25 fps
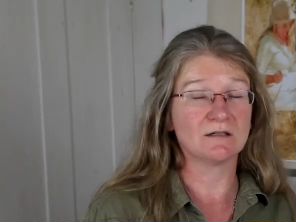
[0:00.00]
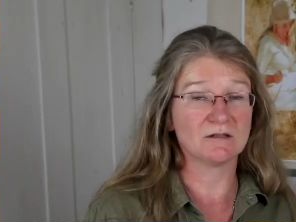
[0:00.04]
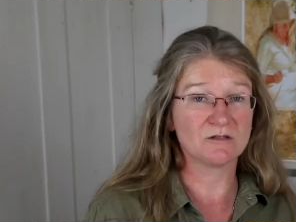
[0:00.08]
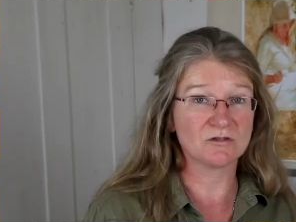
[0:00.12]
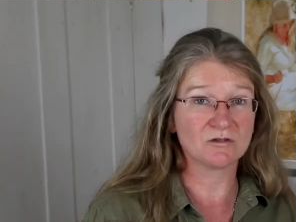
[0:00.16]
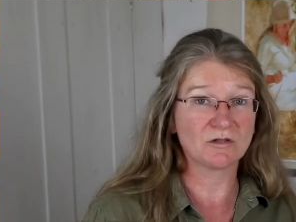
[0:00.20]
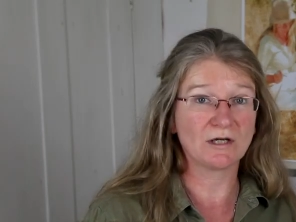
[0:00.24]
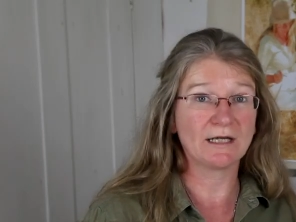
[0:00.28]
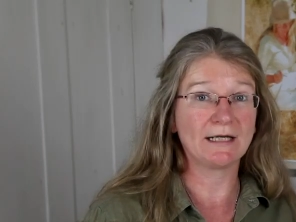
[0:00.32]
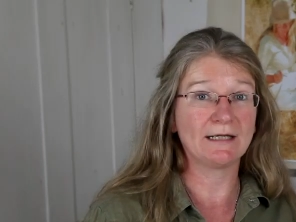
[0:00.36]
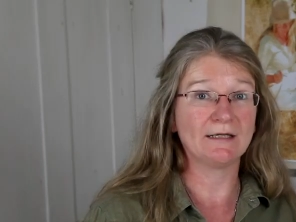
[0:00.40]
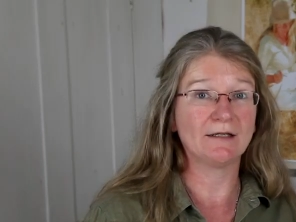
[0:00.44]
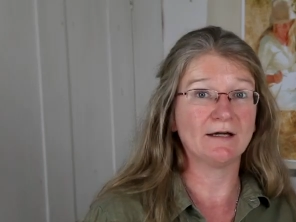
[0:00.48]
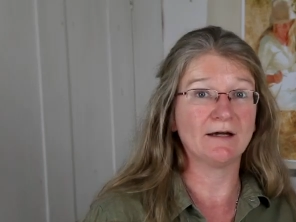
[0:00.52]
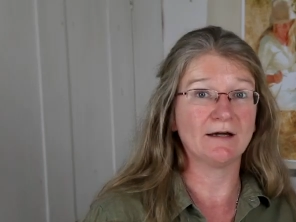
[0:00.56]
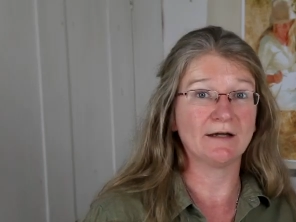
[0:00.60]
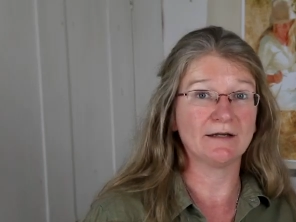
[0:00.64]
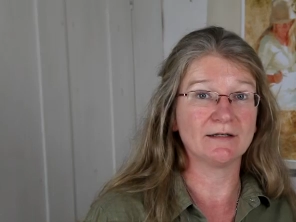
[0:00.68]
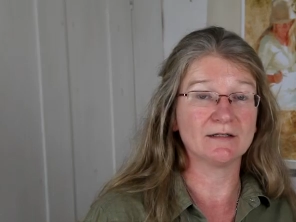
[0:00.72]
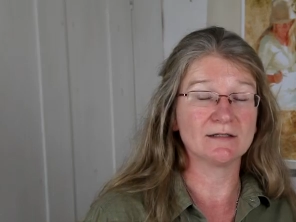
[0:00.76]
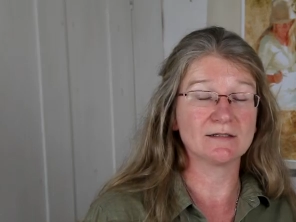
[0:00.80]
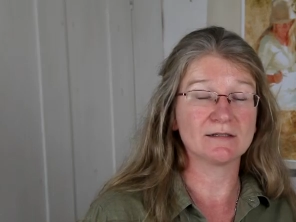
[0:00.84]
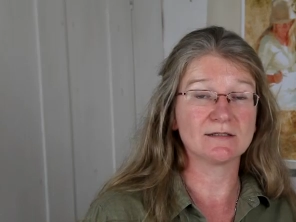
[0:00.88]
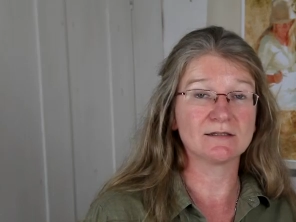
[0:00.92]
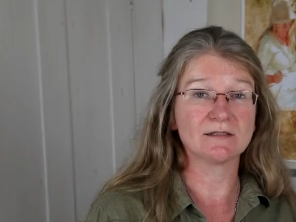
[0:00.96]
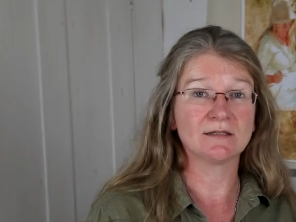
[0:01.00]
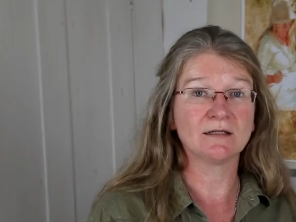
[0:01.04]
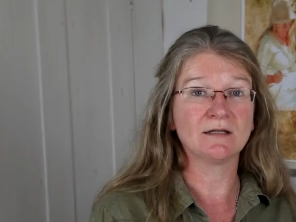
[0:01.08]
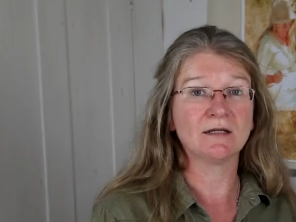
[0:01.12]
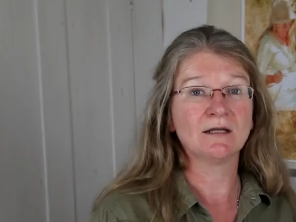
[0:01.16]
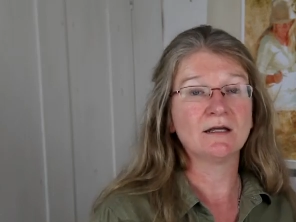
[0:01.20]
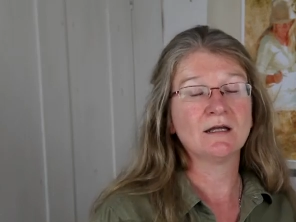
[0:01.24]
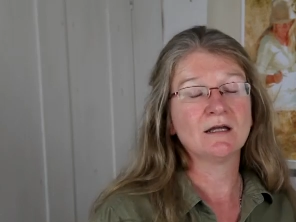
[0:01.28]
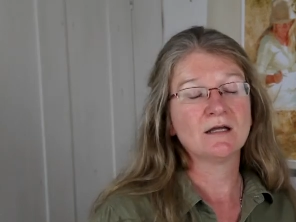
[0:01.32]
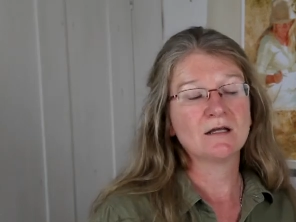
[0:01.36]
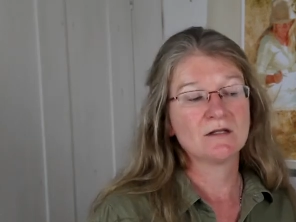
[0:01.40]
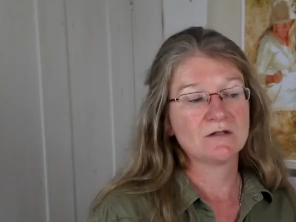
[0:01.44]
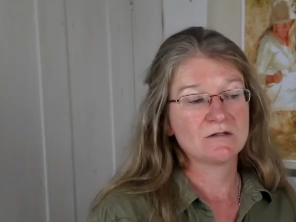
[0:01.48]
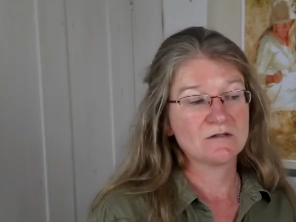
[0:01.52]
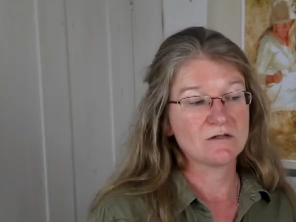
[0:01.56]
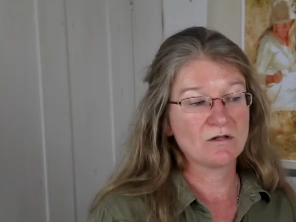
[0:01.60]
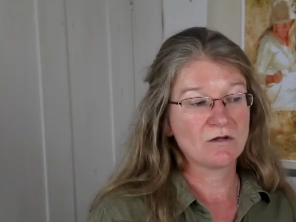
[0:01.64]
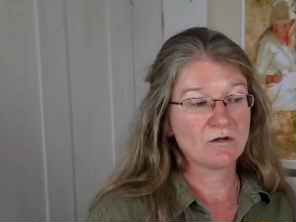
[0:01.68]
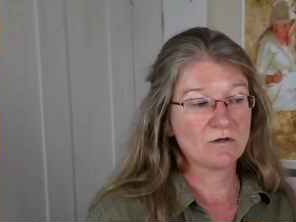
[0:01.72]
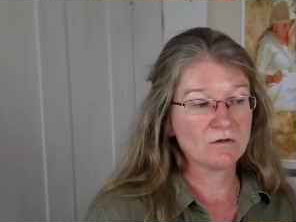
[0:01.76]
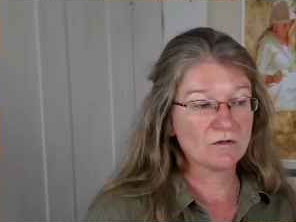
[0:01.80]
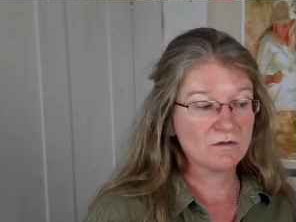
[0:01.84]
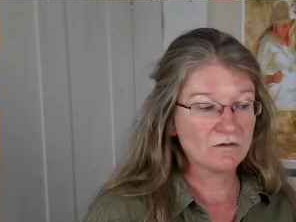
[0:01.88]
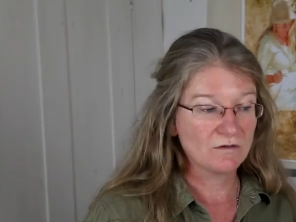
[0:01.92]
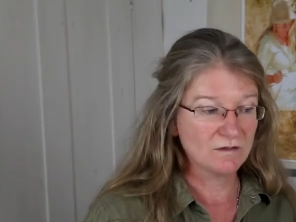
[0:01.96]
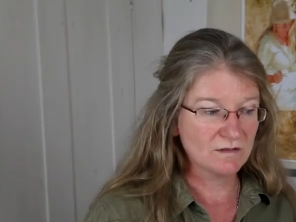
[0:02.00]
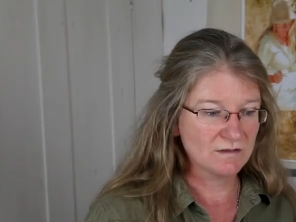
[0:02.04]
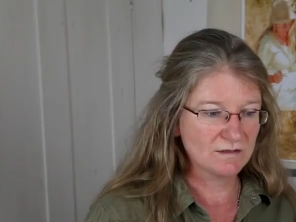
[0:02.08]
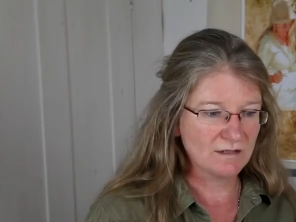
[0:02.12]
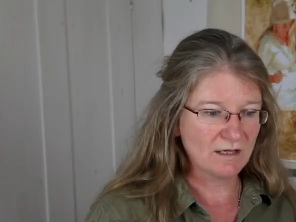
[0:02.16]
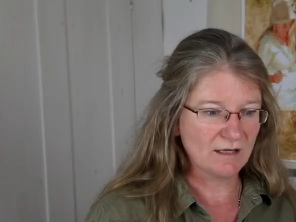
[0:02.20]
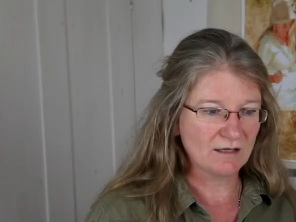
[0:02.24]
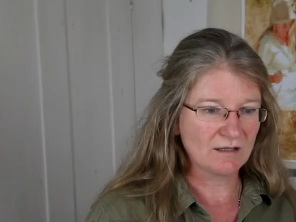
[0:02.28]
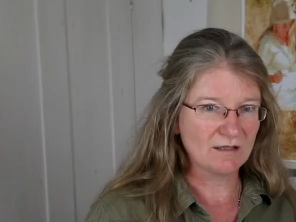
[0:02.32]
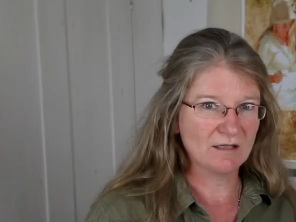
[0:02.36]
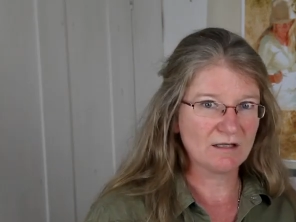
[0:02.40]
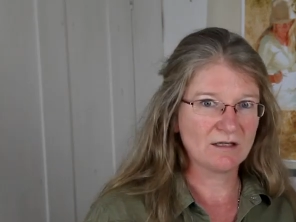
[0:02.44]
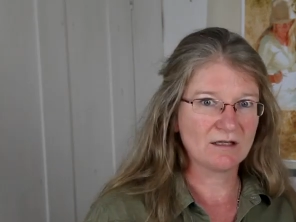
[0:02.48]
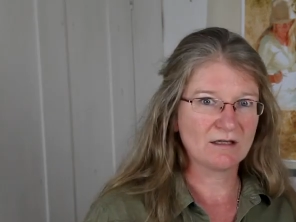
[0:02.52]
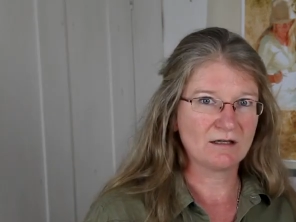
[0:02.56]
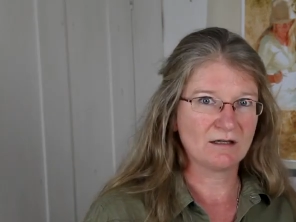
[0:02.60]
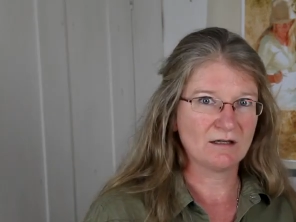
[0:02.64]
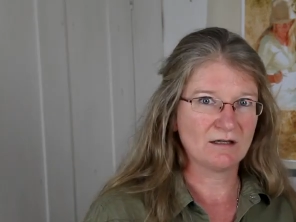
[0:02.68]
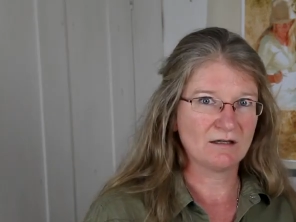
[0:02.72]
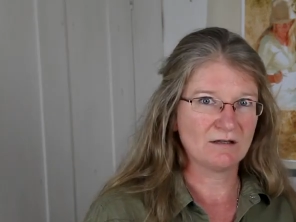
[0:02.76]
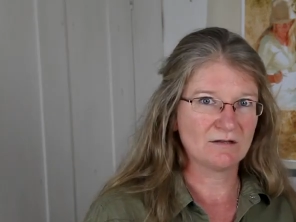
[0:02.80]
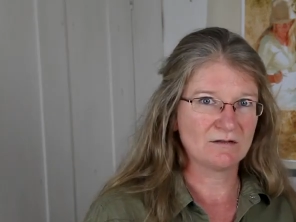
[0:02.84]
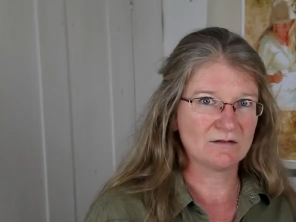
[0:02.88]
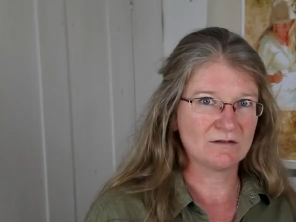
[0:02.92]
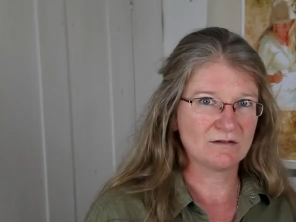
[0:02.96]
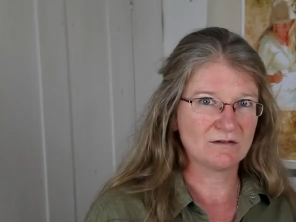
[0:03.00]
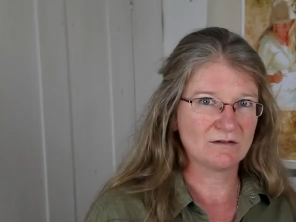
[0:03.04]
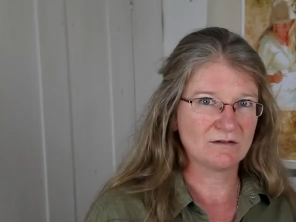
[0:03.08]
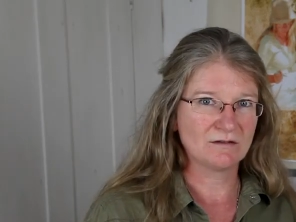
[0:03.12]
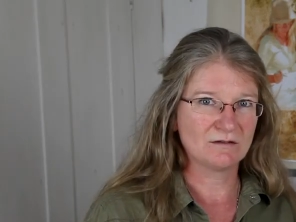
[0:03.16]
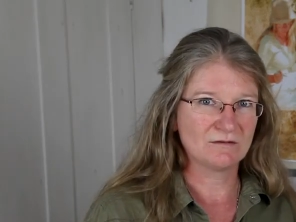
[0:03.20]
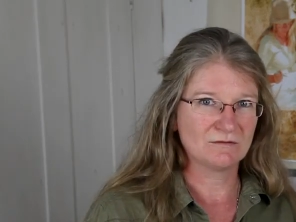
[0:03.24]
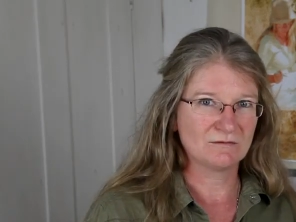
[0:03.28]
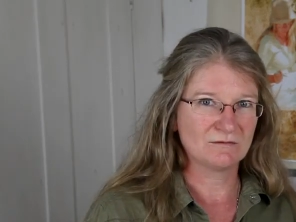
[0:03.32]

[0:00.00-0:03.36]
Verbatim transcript: and straight lines. So this technique is